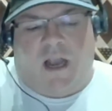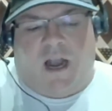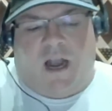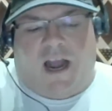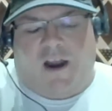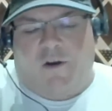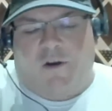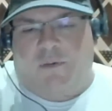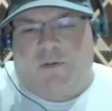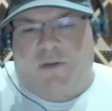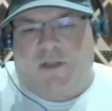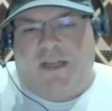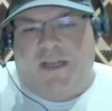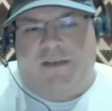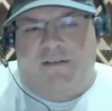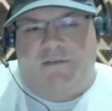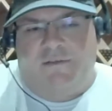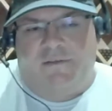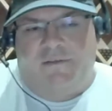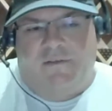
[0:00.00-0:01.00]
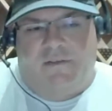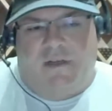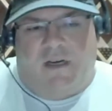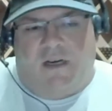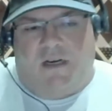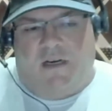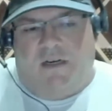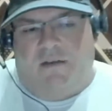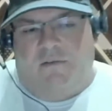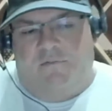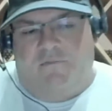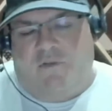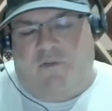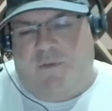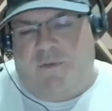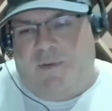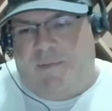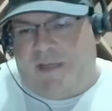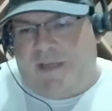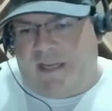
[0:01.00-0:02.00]
our plan uh,
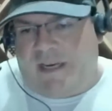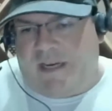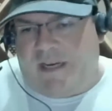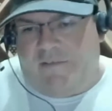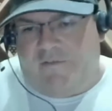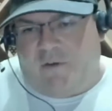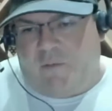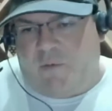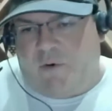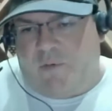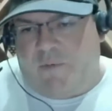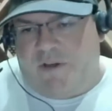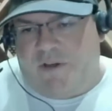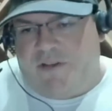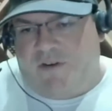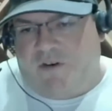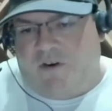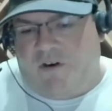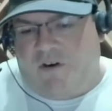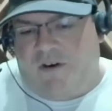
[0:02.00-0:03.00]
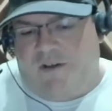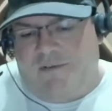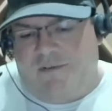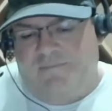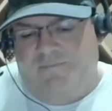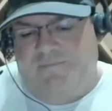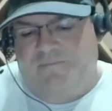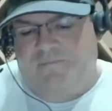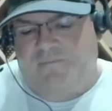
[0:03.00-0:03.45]
from the beginning, from when we started,